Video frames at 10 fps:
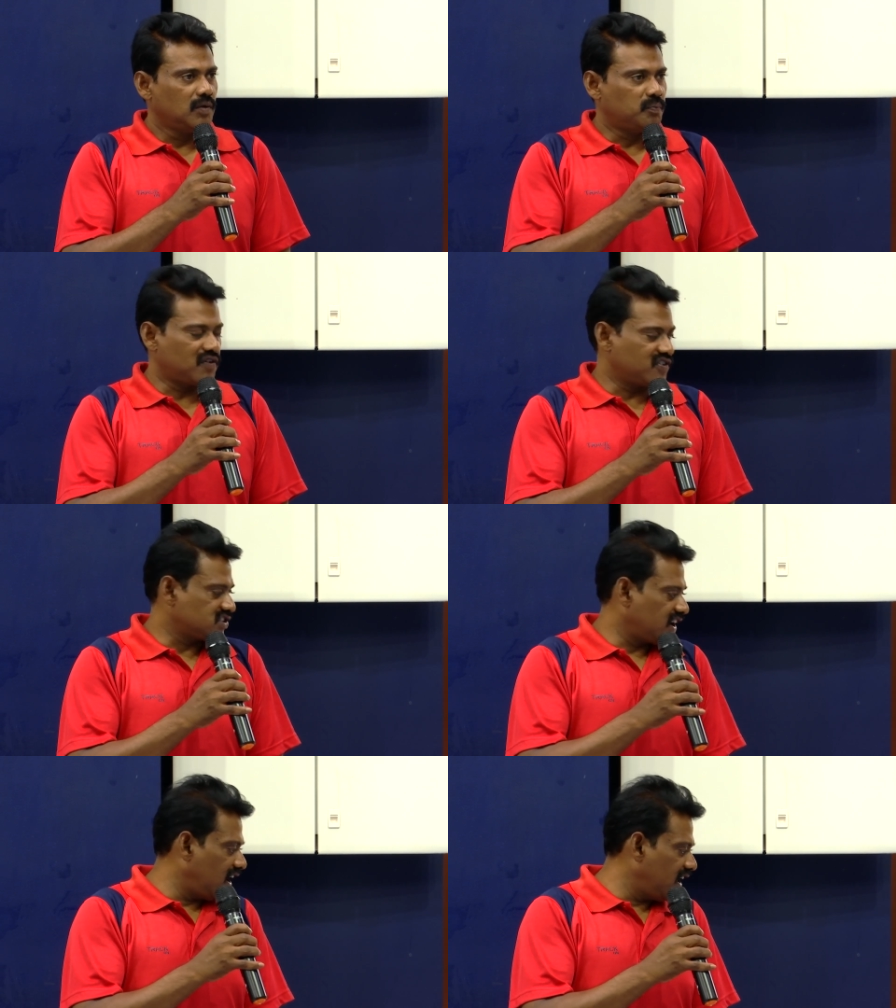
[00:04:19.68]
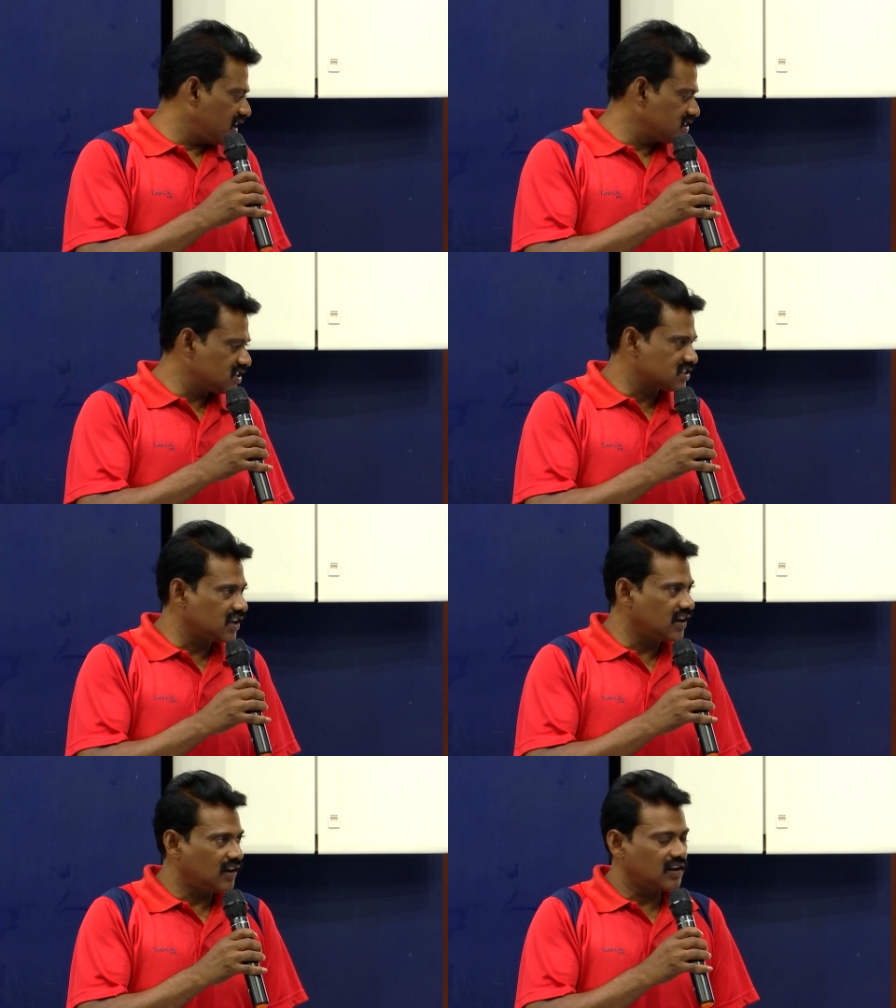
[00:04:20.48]
Professor Ilayaraja
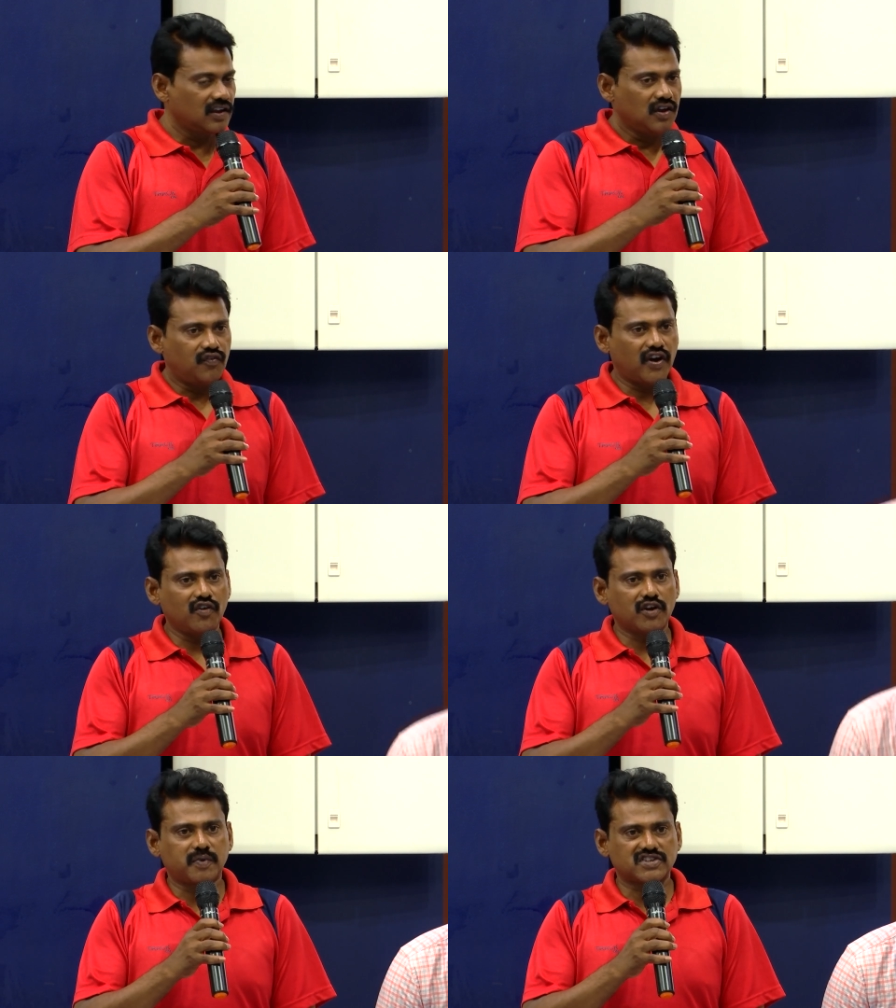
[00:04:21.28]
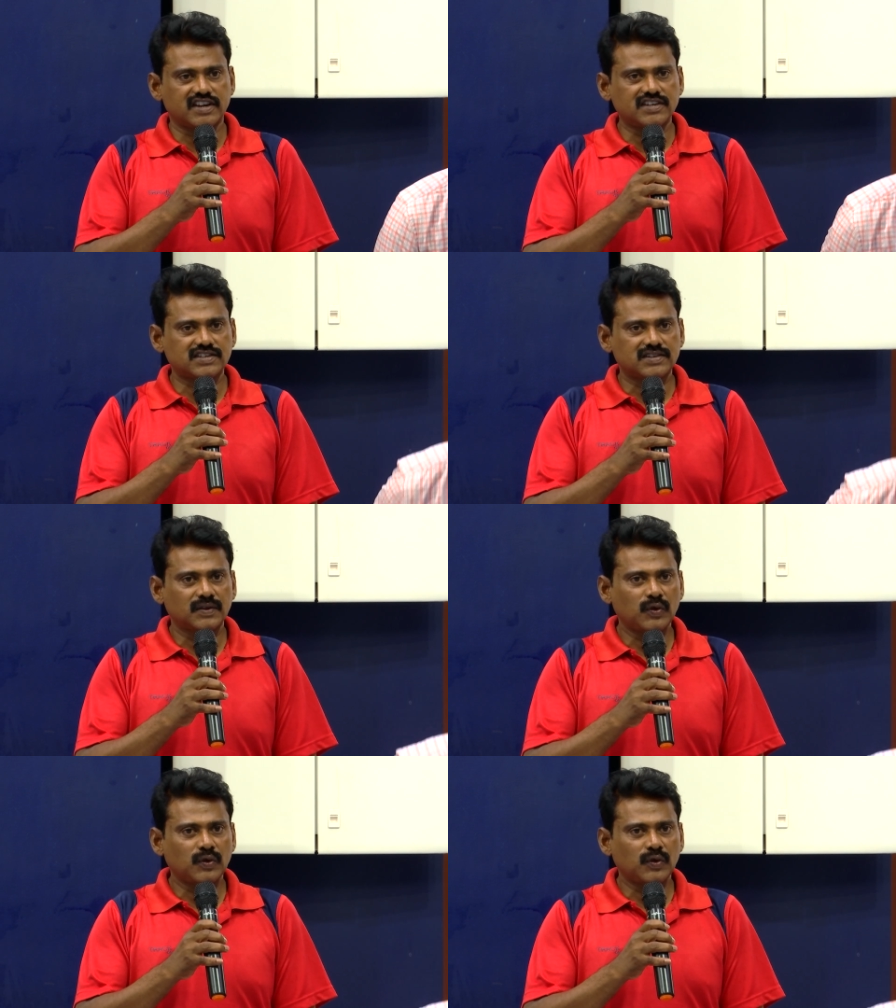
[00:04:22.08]
sir, for your presence.